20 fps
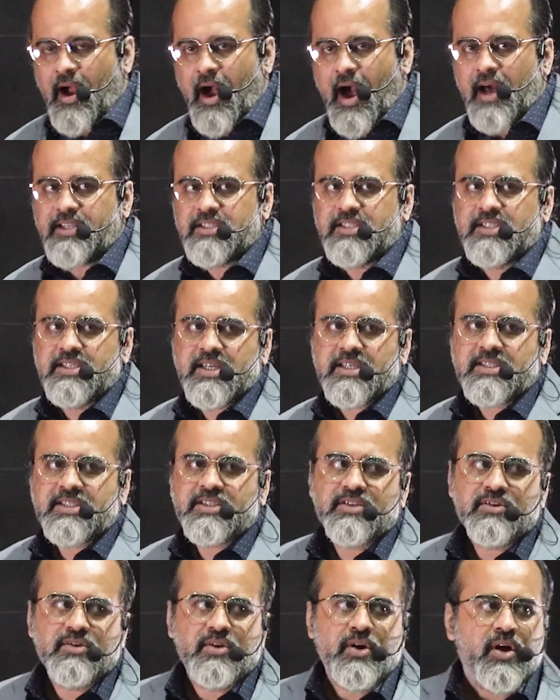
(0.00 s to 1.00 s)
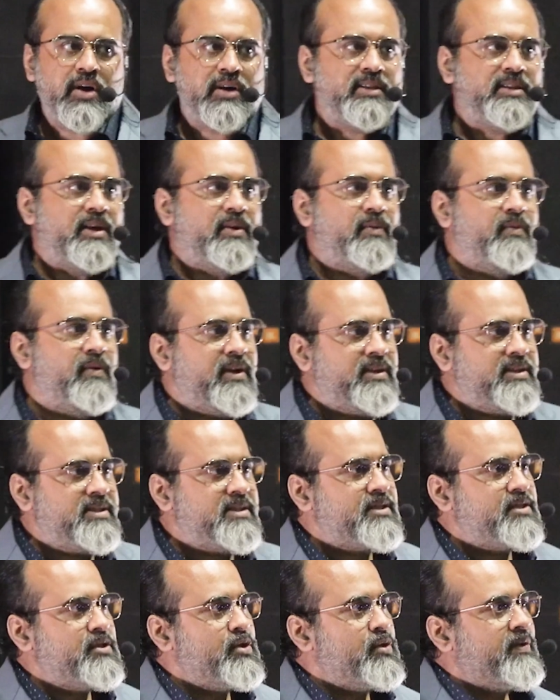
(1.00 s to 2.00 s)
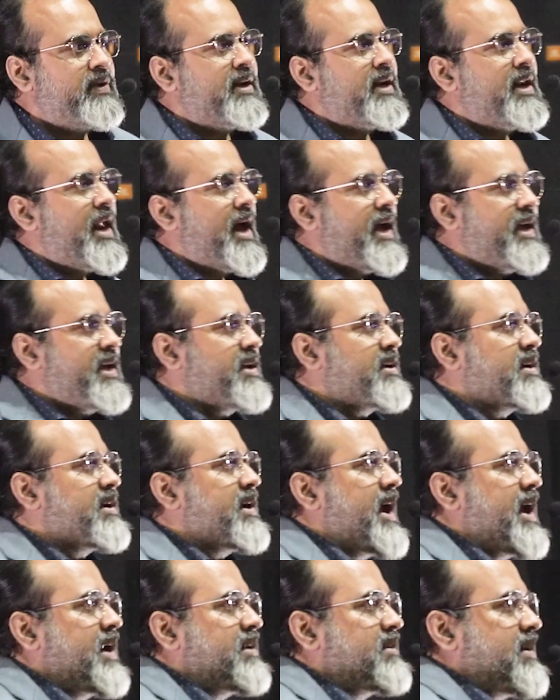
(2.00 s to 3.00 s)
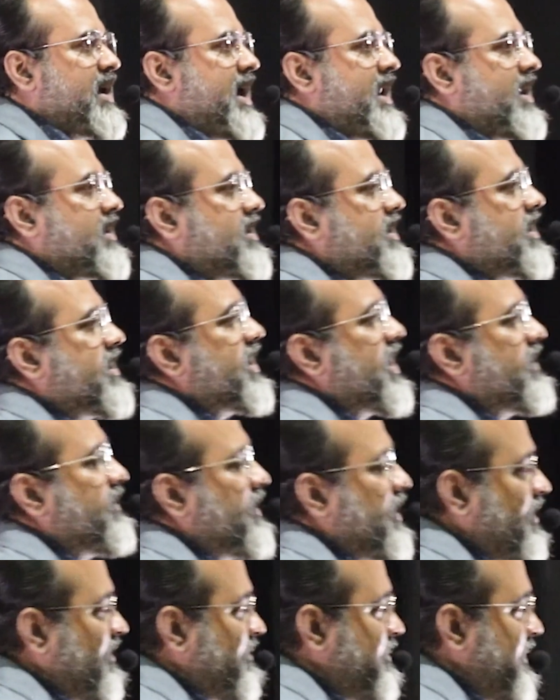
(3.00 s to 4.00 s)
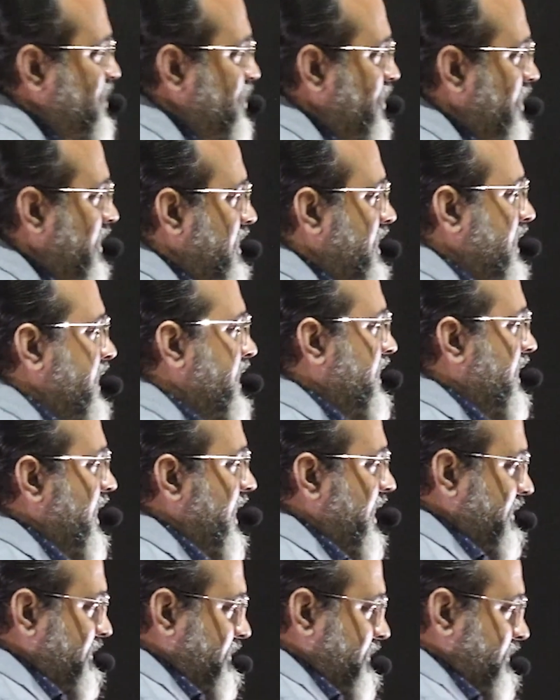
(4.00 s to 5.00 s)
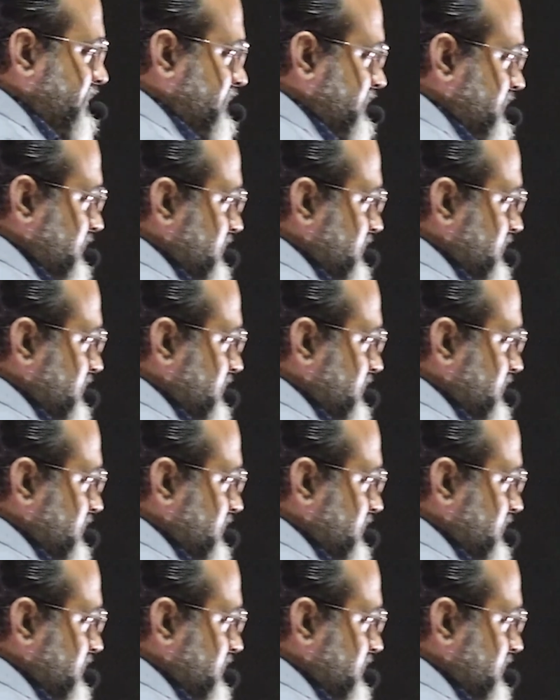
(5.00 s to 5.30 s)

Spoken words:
are just not the ones you will like at another level of maturity in life.